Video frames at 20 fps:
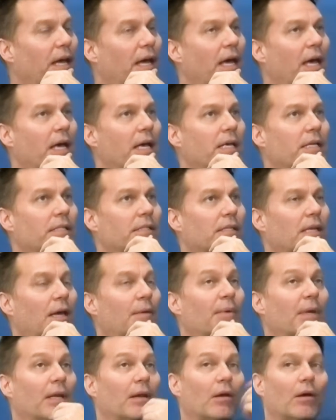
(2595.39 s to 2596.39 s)
as, I
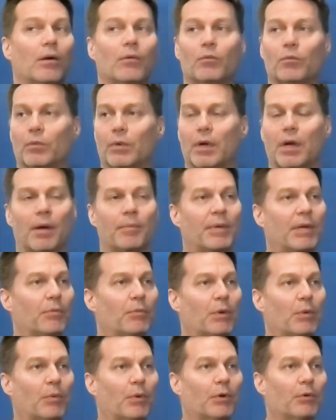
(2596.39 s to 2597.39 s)
mean,
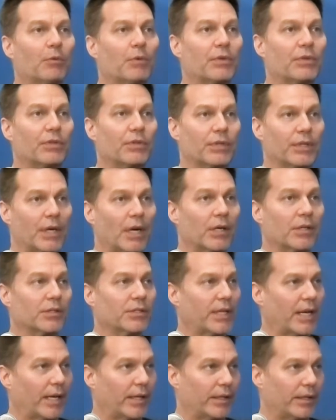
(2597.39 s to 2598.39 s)
we work with young
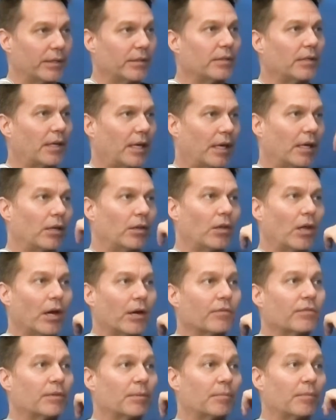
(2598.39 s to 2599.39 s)
talent, and a lot
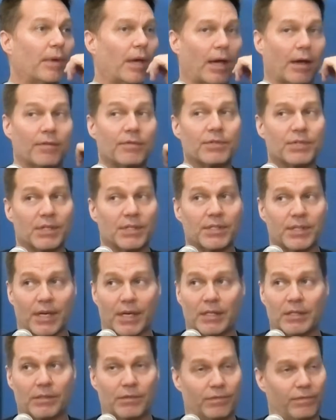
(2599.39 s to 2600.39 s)
of them have
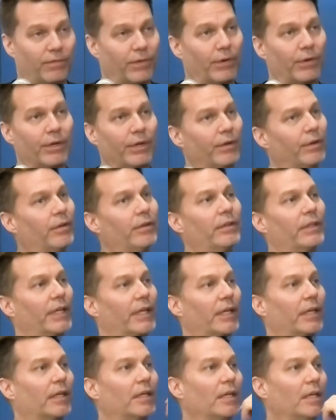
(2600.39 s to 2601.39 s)
success very early.